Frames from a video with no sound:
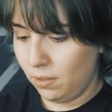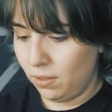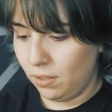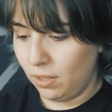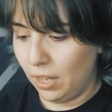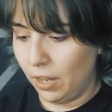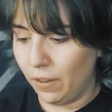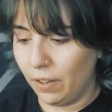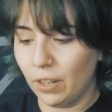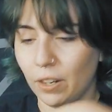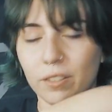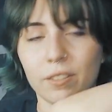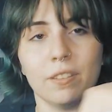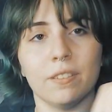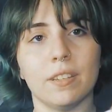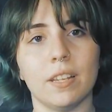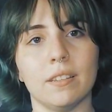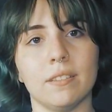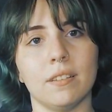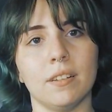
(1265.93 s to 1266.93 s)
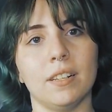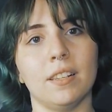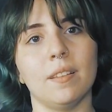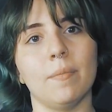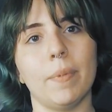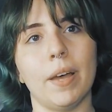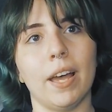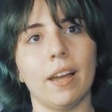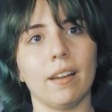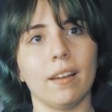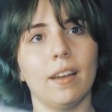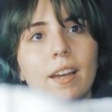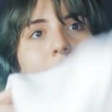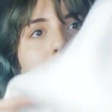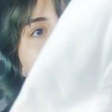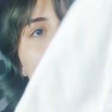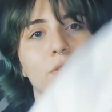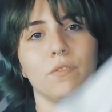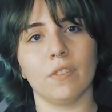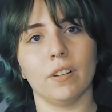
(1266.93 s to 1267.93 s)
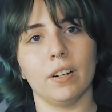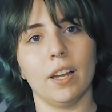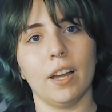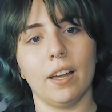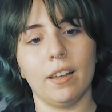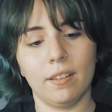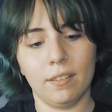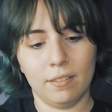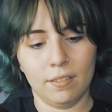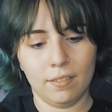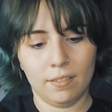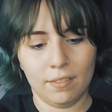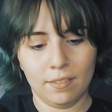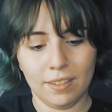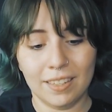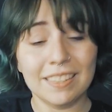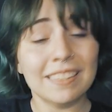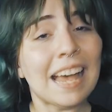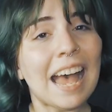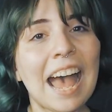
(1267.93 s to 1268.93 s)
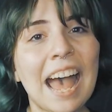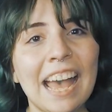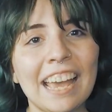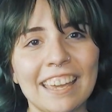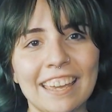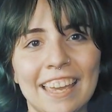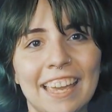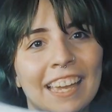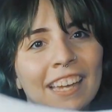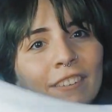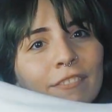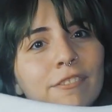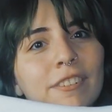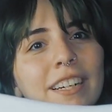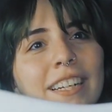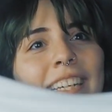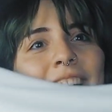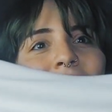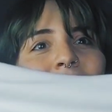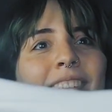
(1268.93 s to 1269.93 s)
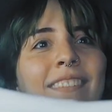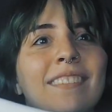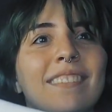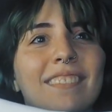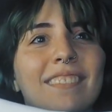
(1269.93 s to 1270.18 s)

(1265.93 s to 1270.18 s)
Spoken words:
Oh, it also says it in the back. I just forgot because I can't read.